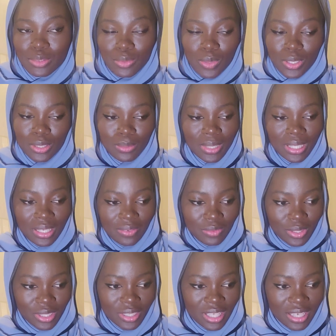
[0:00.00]
You want to be
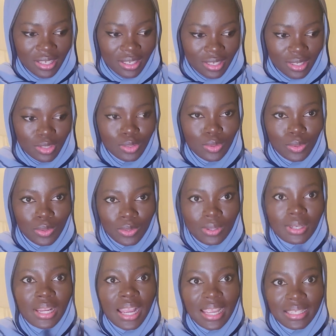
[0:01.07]
living like
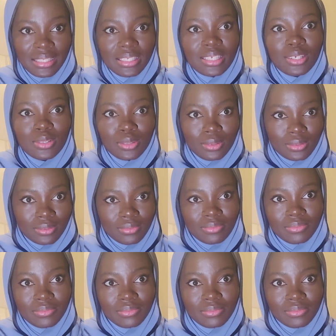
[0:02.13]
your ideal